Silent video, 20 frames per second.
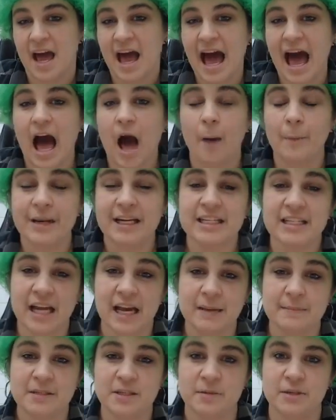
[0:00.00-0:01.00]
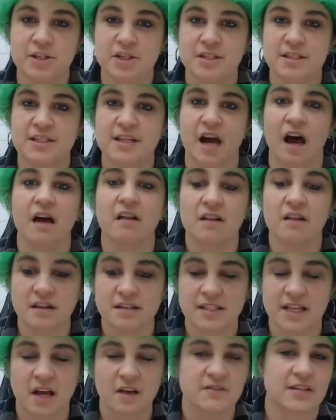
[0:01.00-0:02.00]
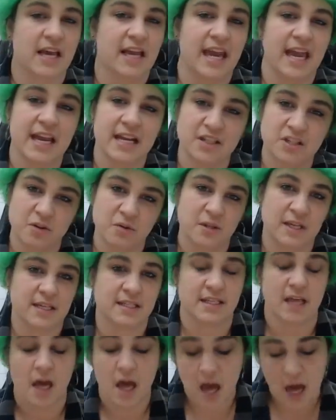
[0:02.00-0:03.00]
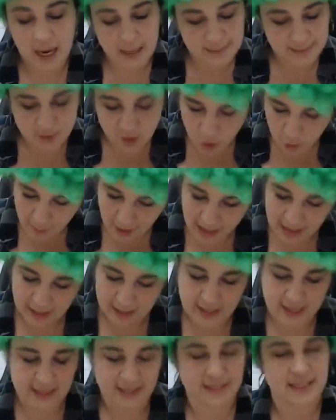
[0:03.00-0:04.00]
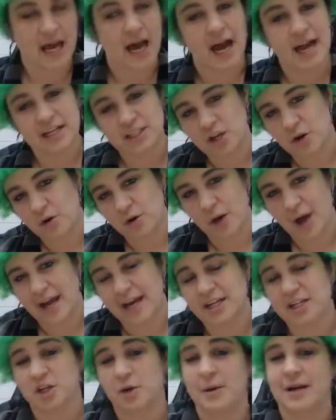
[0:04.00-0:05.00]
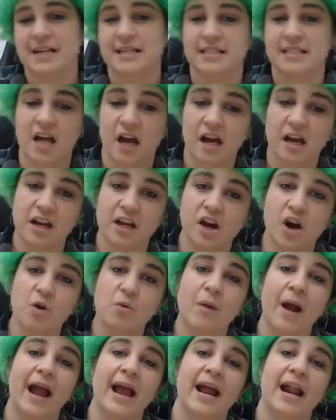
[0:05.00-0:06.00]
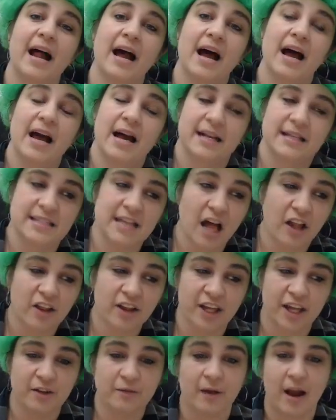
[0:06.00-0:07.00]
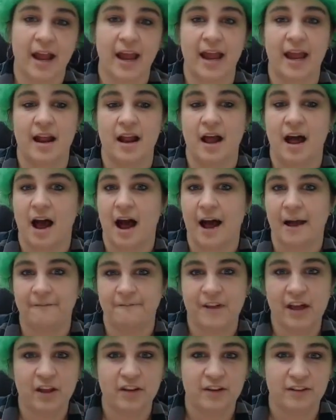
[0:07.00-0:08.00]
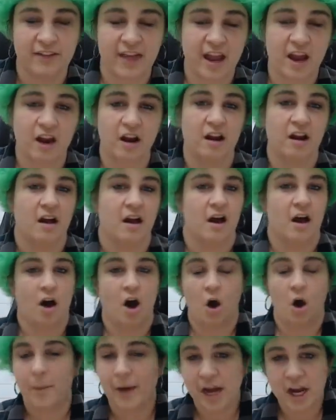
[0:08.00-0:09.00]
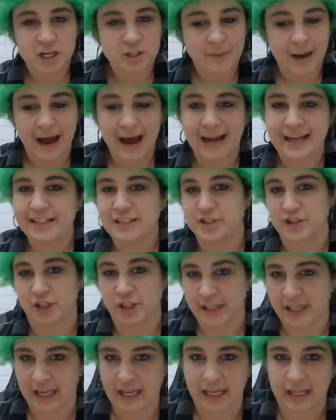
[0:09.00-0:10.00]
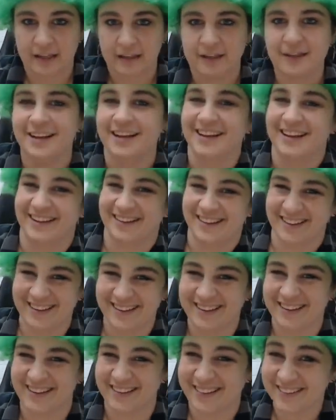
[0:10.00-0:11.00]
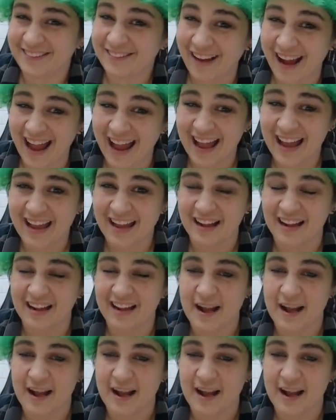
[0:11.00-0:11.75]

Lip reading: How many times do we just tell ourselves, I can't do this, I'm so bad at this, I don't know how to do it, it's not going to go right, it's not looking right, I failed there, oh my gosh, my eye is crooked, right?